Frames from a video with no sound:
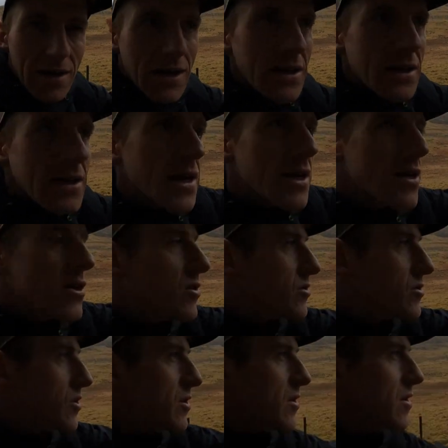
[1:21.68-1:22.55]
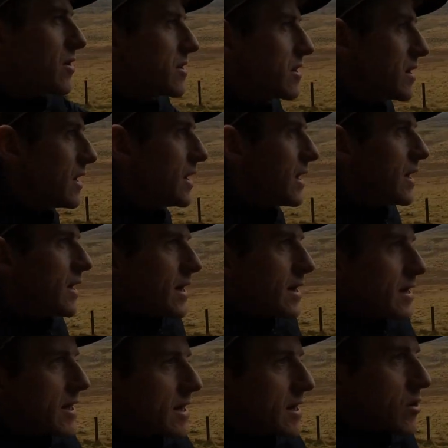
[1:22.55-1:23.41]
that continues on,
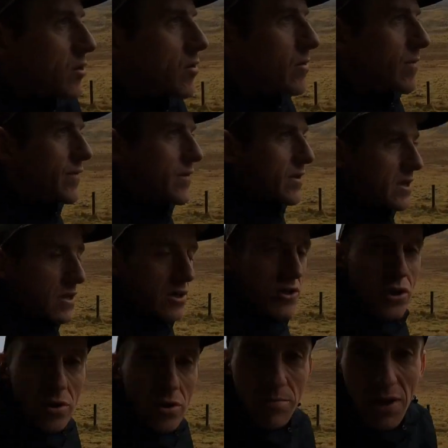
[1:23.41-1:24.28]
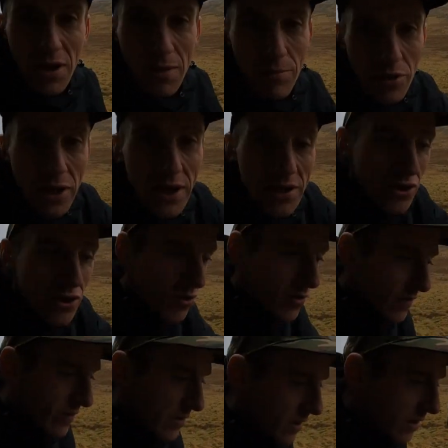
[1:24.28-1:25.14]
and then hopefully there should be a bridge
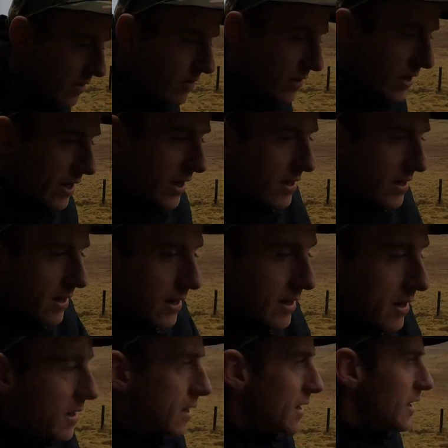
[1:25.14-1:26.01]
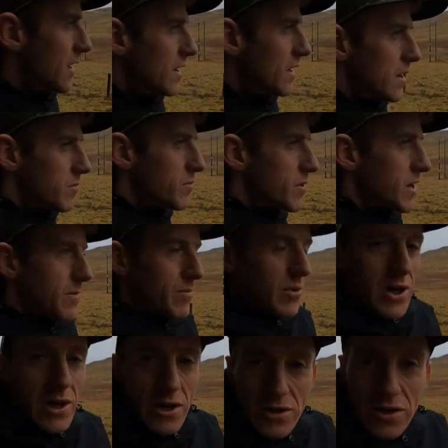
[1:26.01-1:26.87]
over the River Isla.
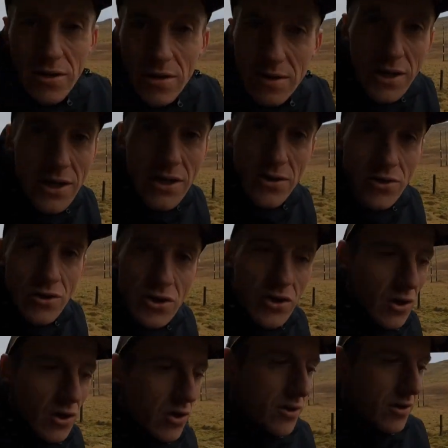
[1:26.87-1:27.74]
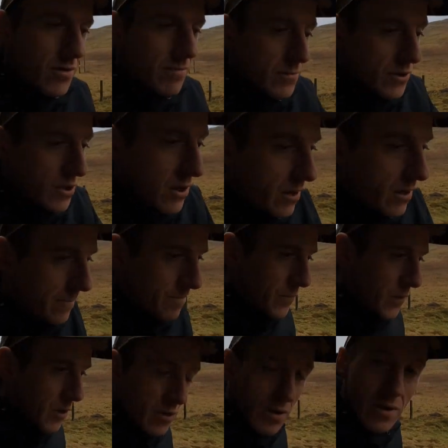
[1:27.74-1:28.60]
But because of the recent storms,
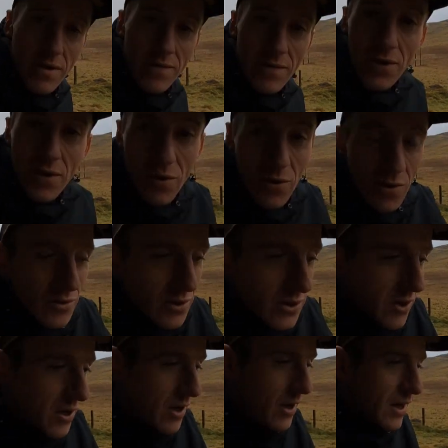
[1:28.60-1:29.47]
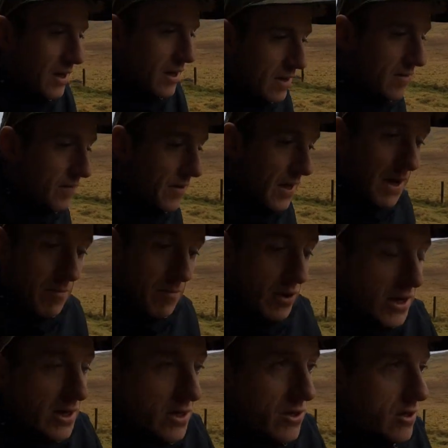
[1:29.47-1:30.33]
who even knows if
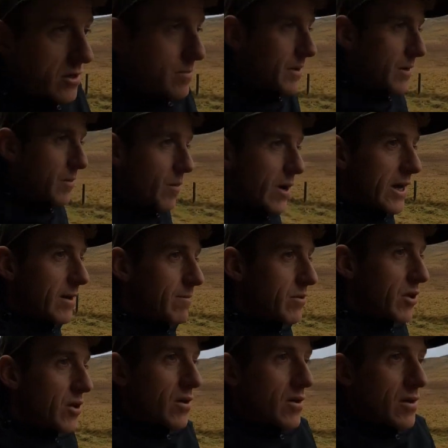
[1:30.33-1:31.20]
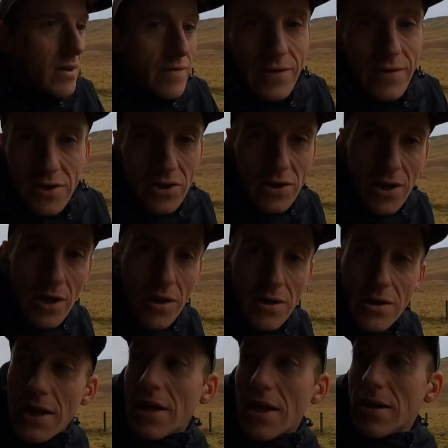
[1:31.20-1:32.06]
that bridge has been wiped out or if it's
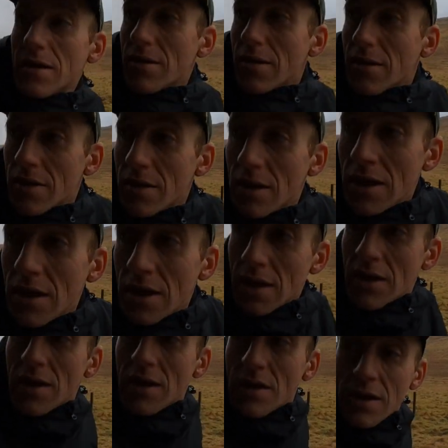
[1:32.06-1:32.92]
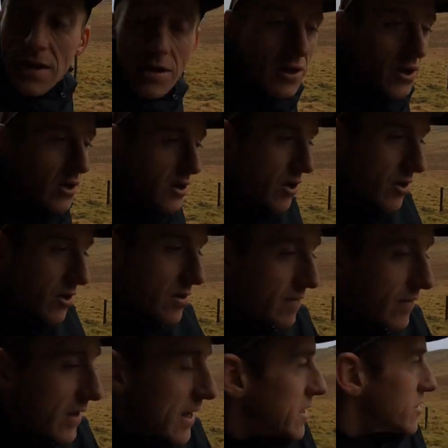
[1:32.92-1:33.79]
still there, or it's a
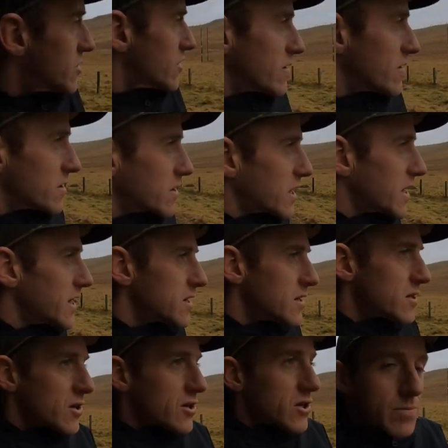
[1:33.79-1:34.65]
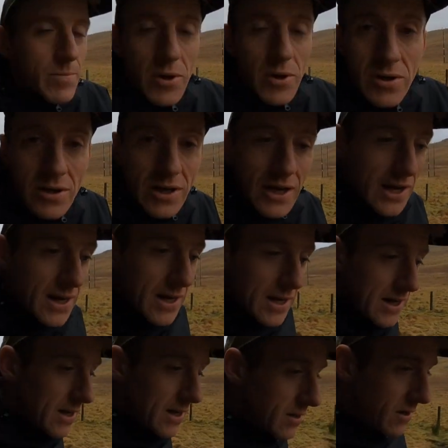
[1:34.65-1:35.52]
cool adventure. It's kind of just
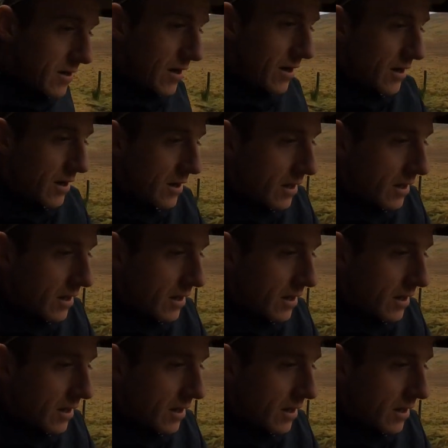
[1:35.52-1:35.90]
spontaneous.